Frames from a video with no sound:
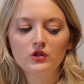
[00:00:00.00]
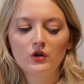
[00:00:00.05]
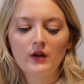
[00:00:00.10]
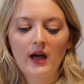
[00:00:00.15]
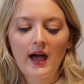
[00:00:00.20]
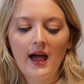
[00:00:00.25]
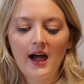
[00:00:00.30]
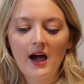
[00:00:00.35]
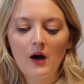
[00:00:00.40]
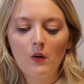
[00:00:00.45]
on
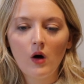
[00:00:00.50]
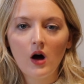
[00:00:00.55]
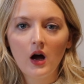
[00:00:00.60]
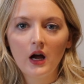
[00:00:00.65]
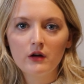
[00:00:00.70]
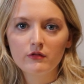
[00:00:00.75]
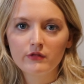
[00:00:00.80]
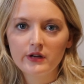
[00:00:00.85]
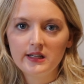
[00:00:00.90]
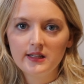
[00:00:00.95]
how I
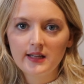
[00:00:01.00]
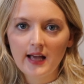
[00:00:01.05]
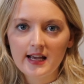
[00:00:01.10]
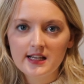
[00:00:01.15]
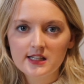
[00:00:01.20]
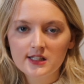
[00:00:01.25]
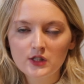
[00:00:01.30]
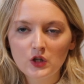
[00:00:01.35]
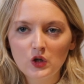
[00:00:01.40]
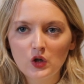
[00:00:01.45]
read
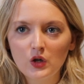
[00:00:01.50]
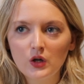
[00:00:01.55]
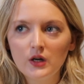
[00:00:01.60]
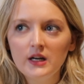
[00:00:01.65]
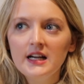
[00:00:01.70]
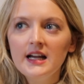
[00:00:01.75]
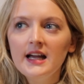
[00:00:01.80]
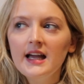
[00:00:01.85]
case law.